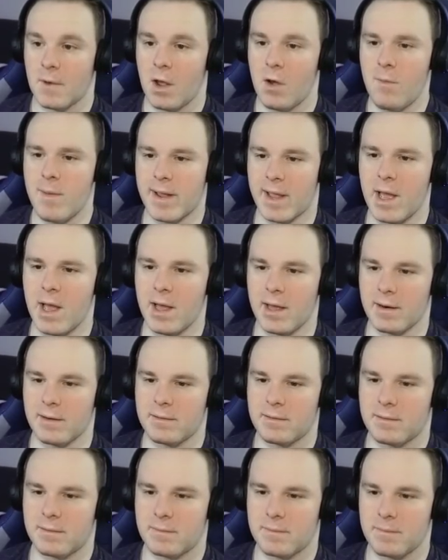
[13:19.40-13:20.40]
Oh my God!
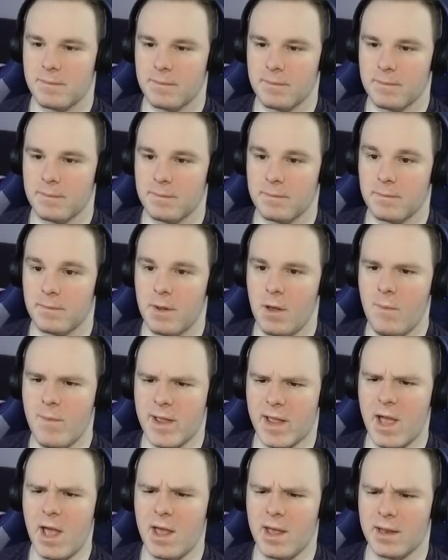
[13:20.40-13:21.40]
Oh my
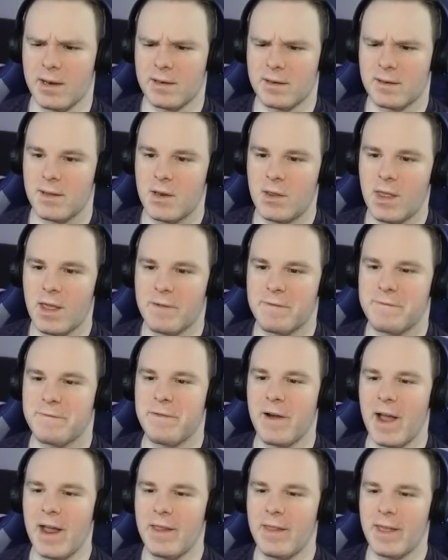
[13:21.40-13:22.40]
God! You're like
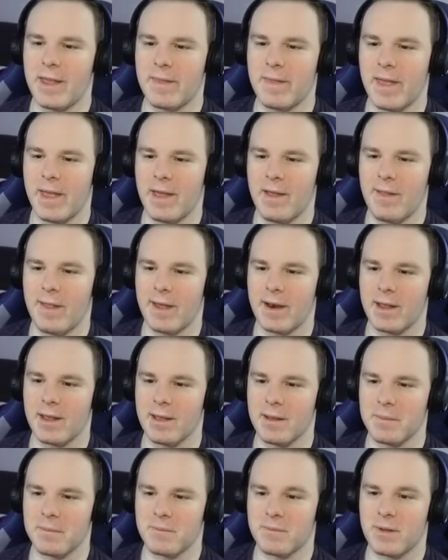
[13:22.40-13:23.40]
violating the hell out of
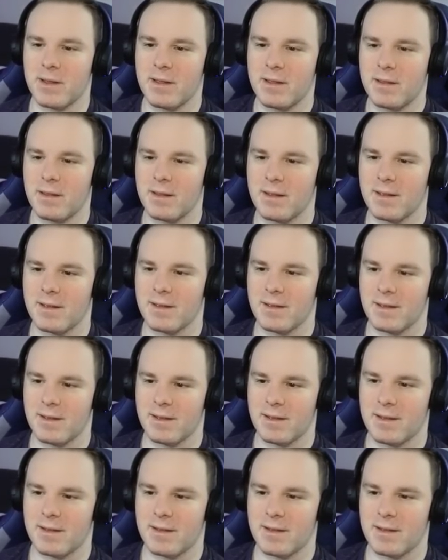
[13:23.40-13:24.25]
him. Liking that a